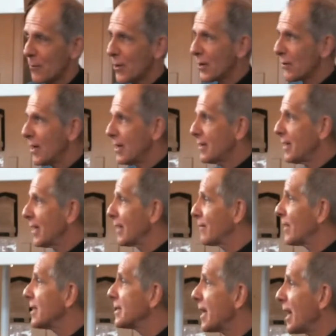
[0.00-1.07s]
What a great thing
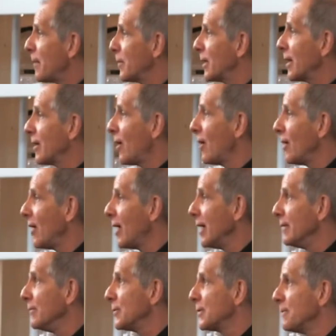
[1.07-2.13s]
if that's happening in our
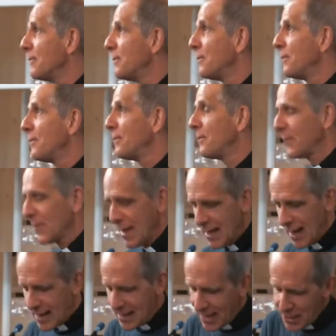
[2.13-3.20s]
lives.
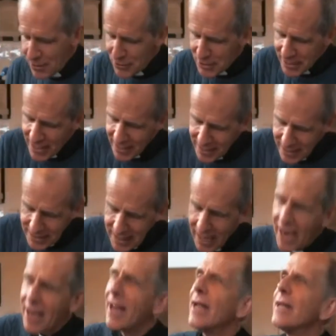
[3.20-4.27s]
And then you see at the
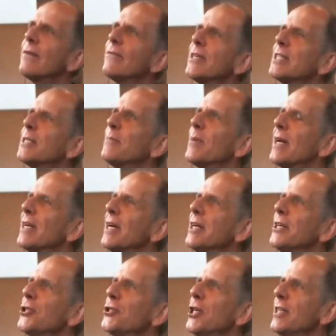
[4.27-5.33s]
tail end of this bit,
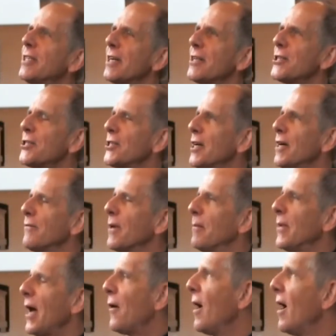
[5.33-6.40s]
she does serve
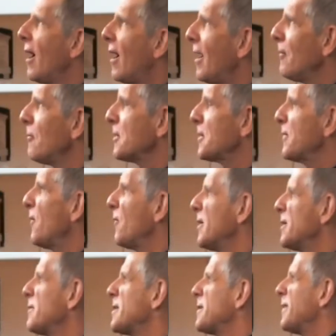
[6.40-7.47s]
them. Now, I always thought
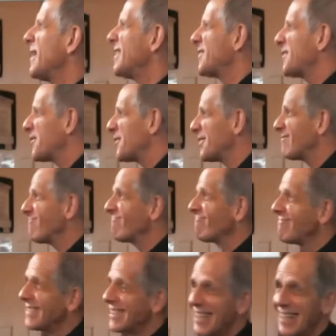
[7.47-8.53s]
this was a
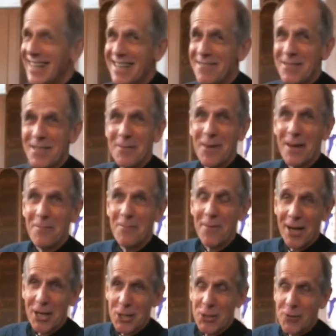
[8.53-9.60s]
bit
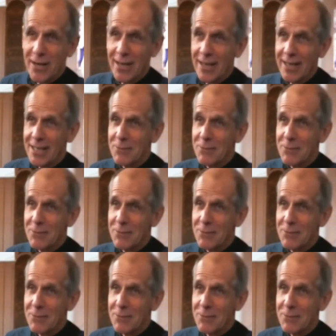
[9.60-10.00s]
much, really.